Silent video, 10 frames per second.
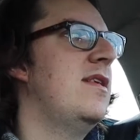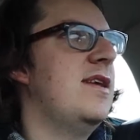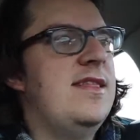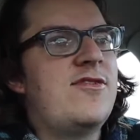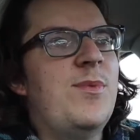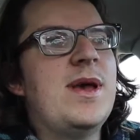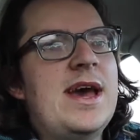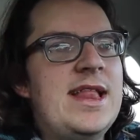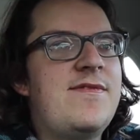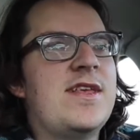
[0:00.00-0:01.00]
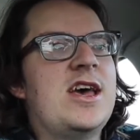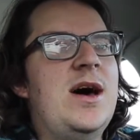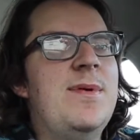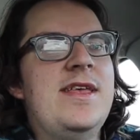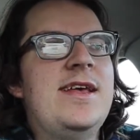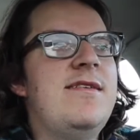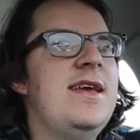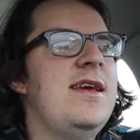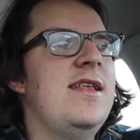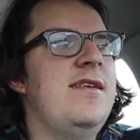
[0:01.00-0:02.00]
Uh, this one guy left a comment the other
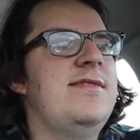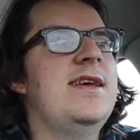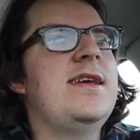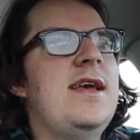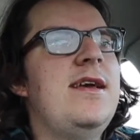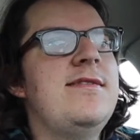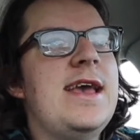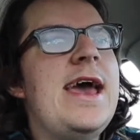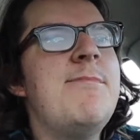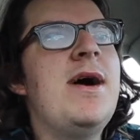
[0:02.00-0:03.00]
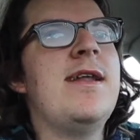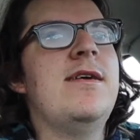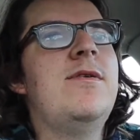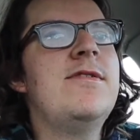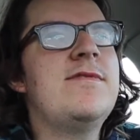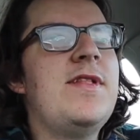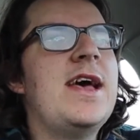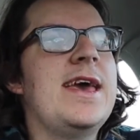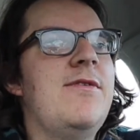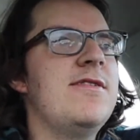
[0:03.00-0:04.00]
day, and he's like, he's like, "Hey Marty, where's the
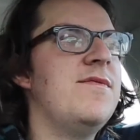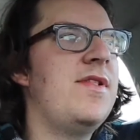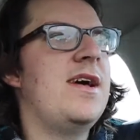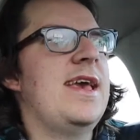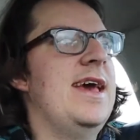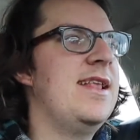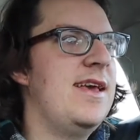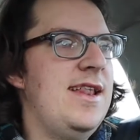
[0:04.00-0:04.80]
vlog at? Where's the vlog at?"